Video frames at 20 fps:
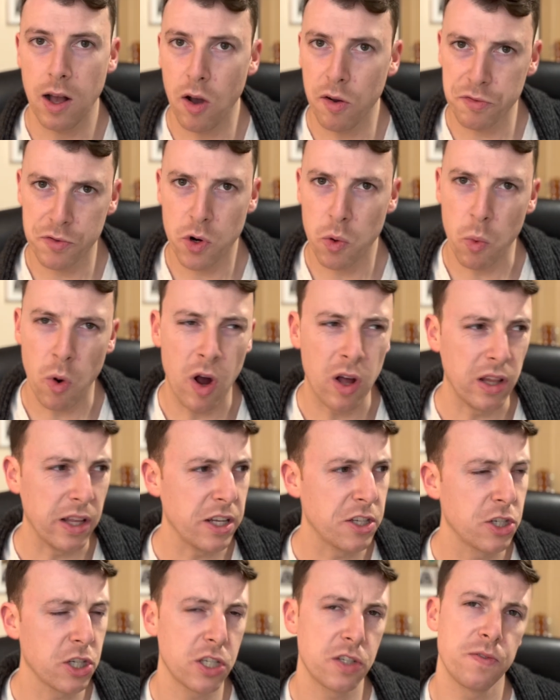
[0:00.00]
After a while,
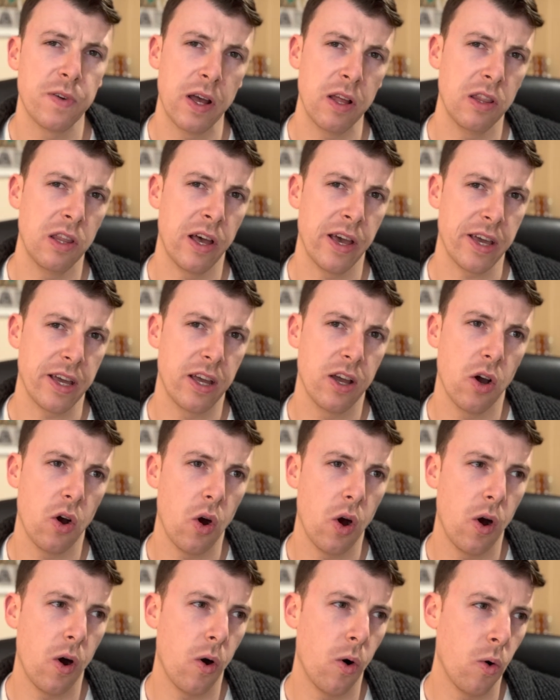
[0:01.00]
it just felt like
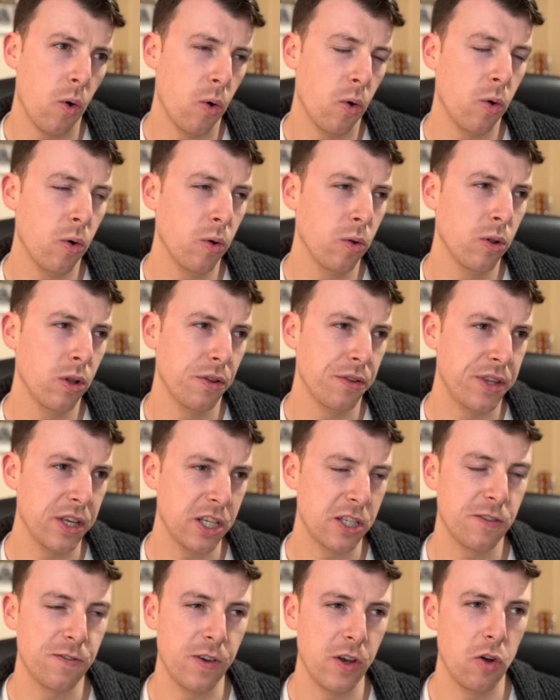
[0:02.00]
all
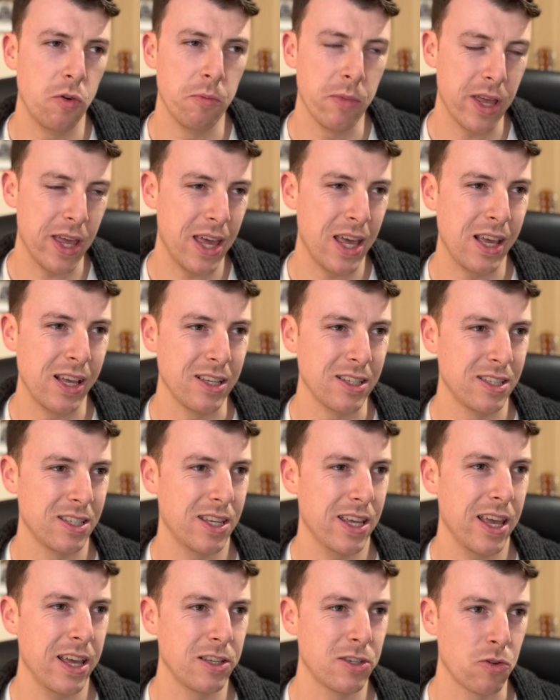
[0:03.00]
this film
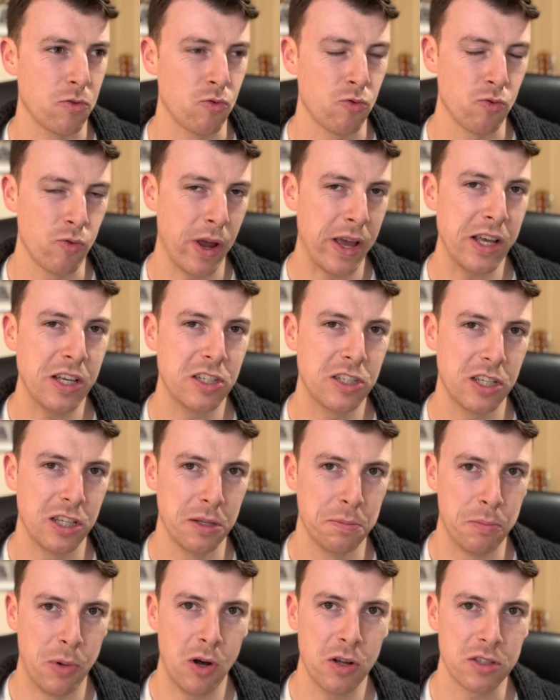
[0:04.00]
is a race to the
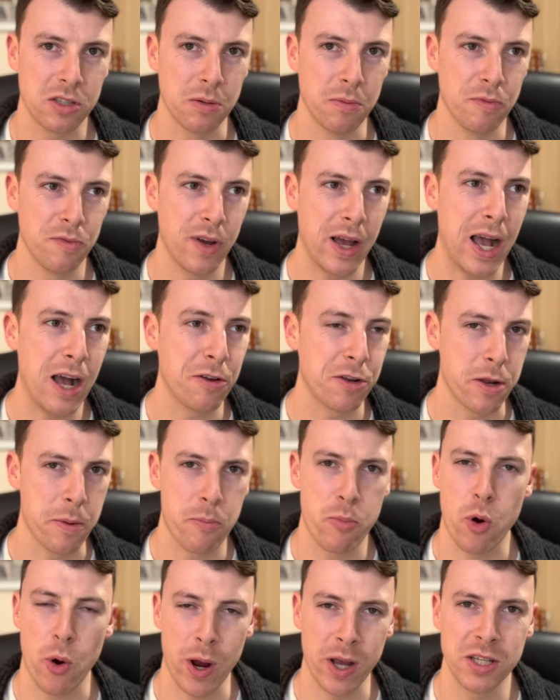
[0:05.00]
bottom for how
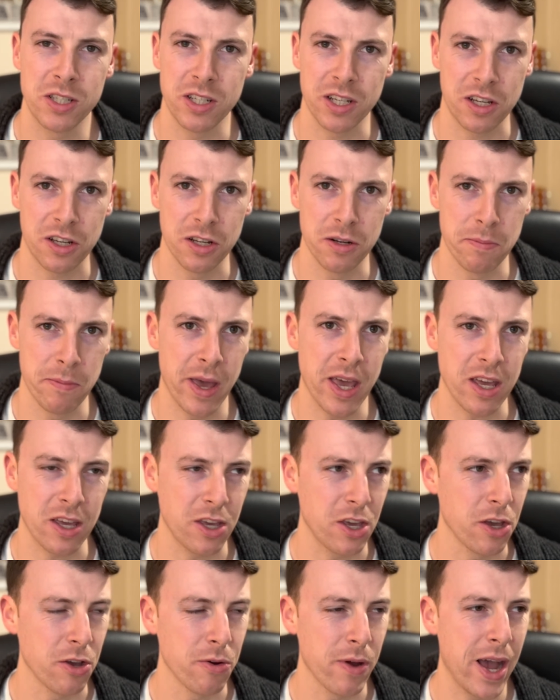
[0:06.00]
depressed it can make
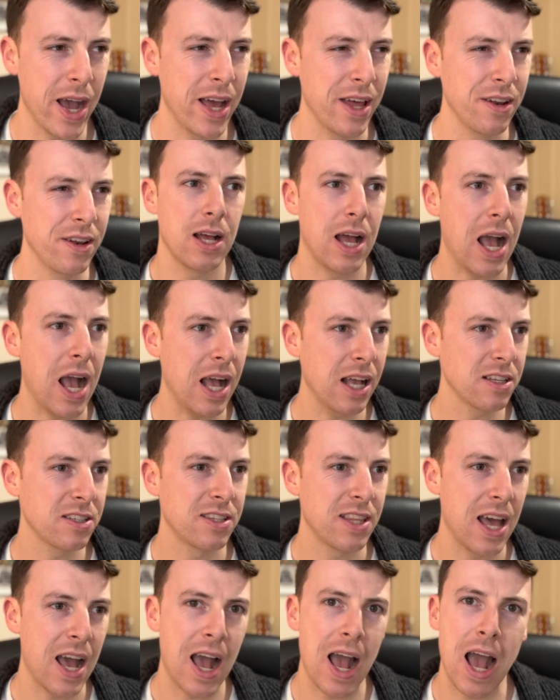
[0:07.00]
you, and as
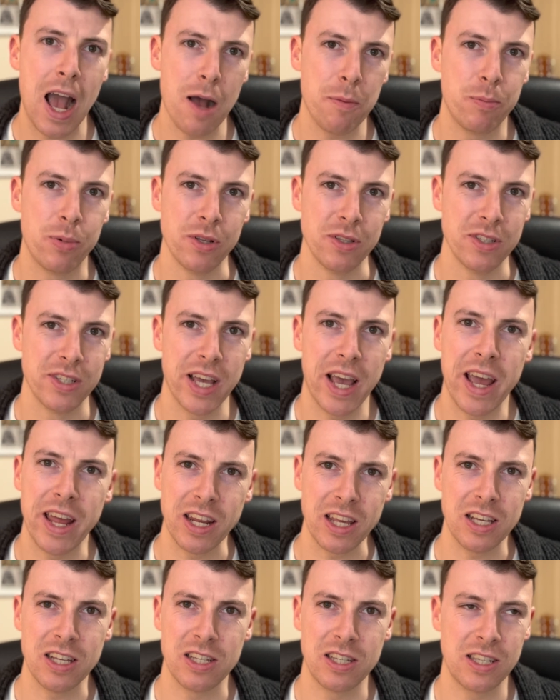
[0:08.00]
that happens,
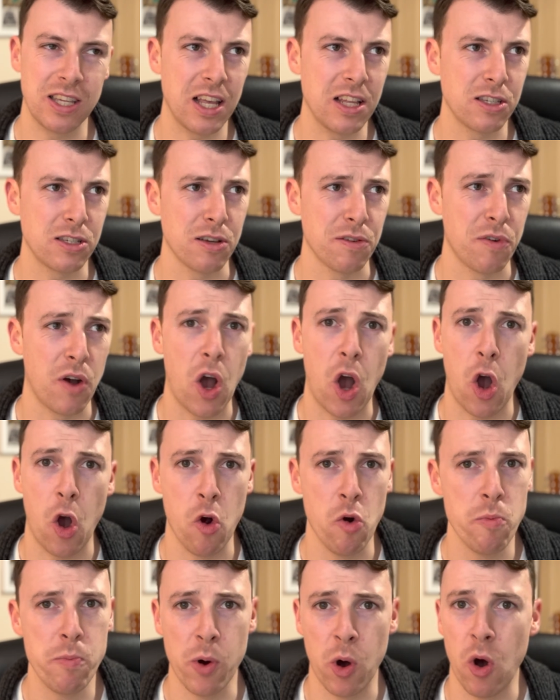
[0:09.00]
any sense of
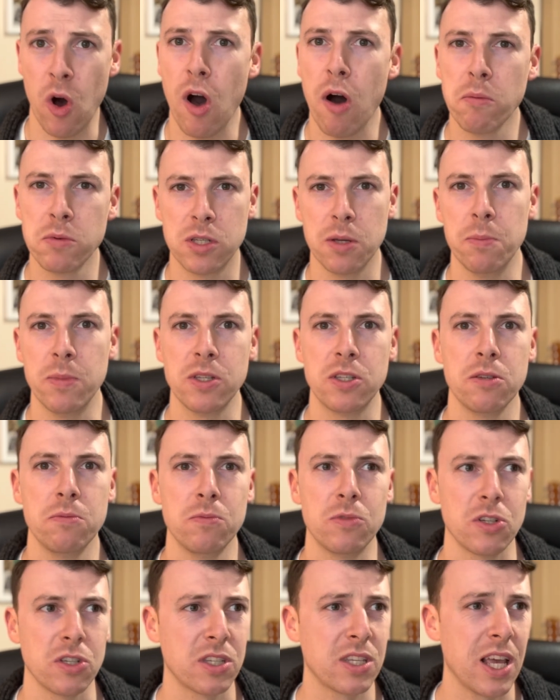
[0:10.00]
hope or optimism
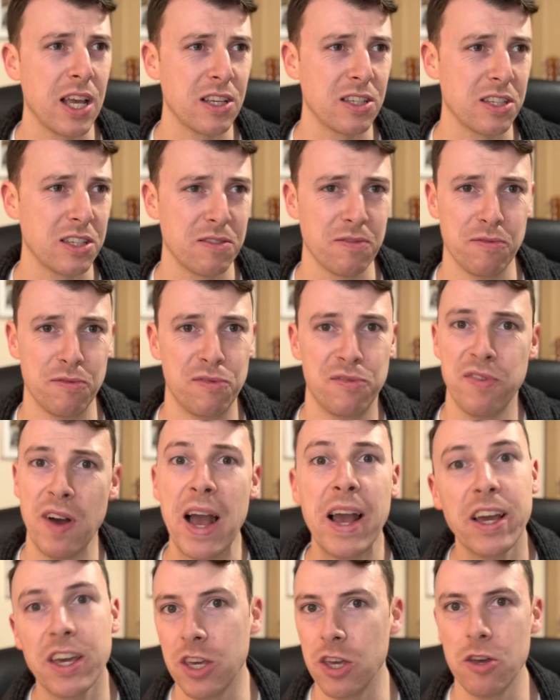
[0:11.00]
just gets
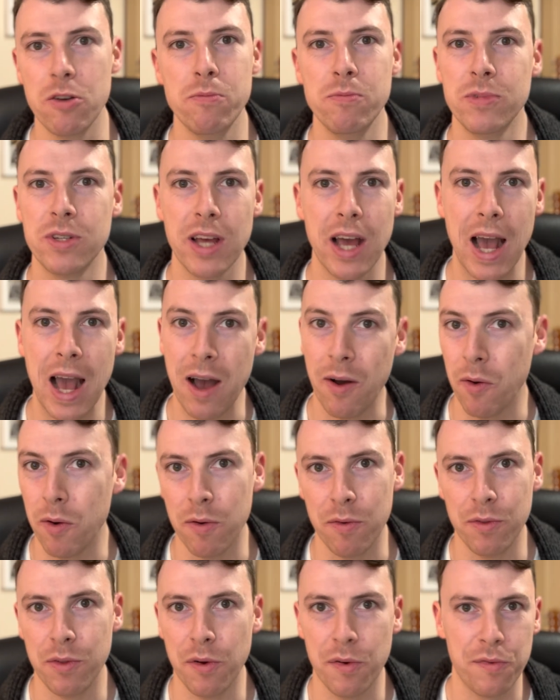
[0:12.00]
vacuumed out
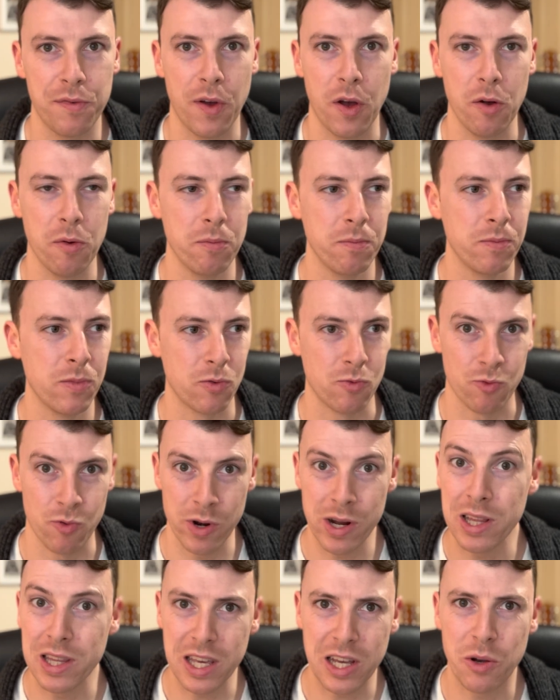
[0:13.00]
of the film
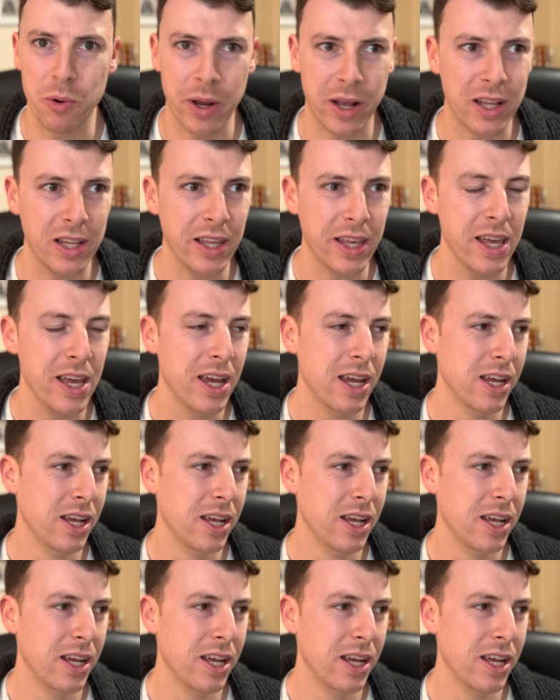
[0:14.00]
really quickly.